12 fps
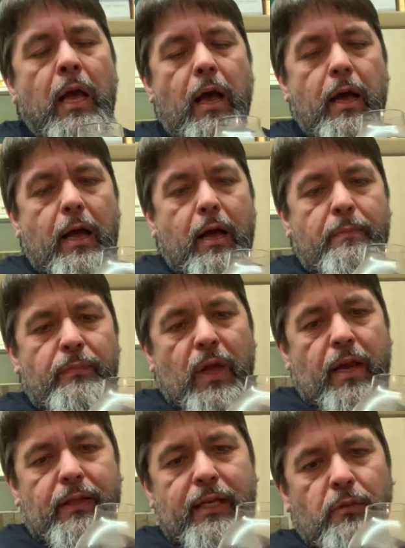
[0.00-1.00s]
Um,
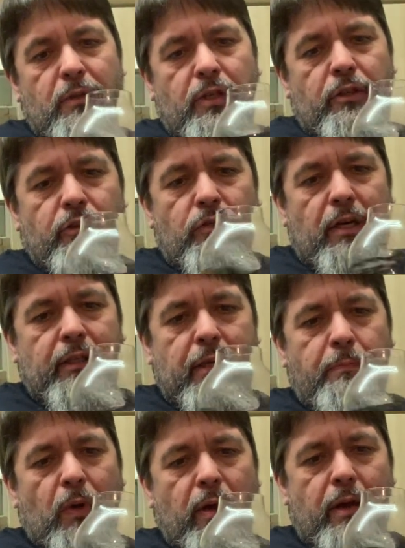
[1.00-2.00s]
and this was
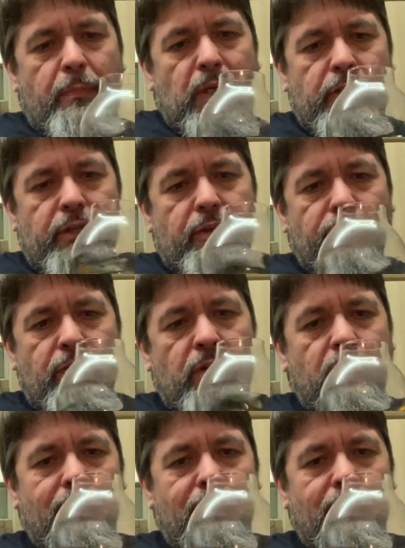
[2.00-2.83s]
constructed by a bunch of,